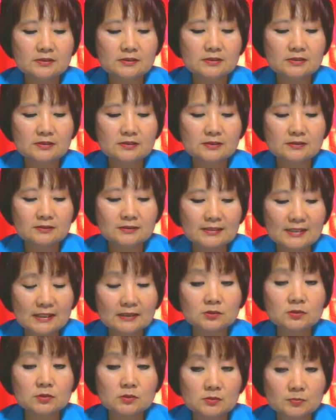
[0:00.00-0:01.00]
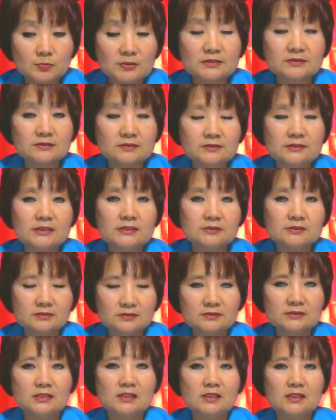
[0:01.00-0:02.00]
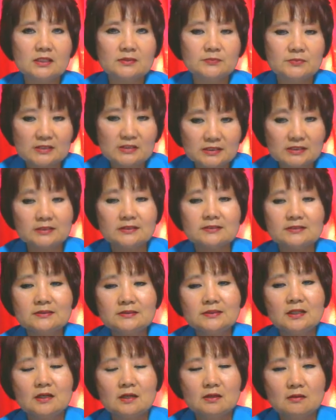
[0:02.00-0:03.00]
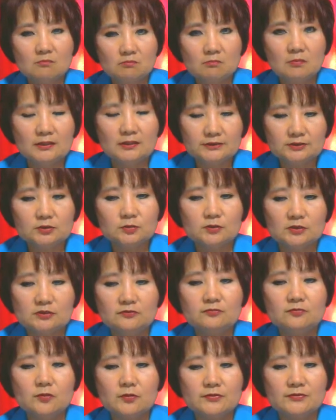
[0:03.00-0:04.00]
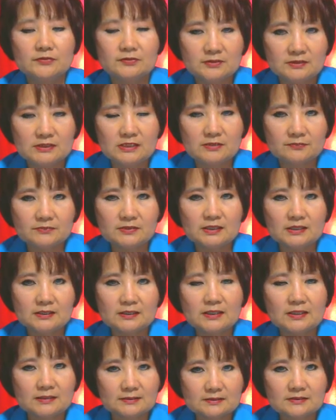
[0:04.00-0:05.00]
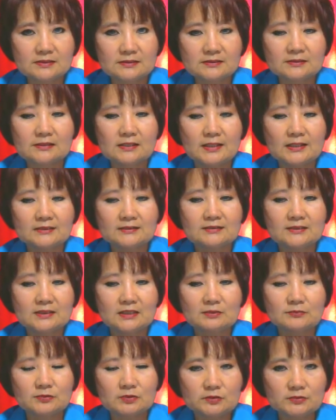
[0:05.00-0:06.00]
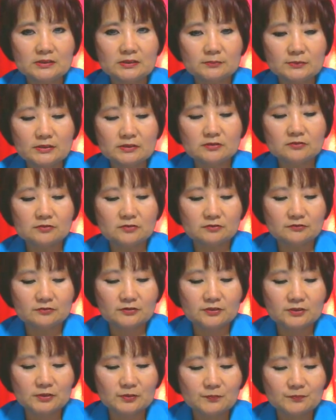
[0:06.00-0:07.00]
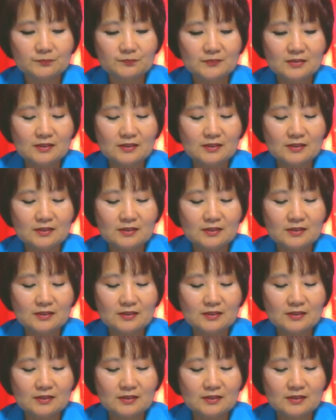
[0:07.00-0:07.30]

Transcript: the actual presentation time is March 24th, the same day as this class that I'm doing by YouTube video.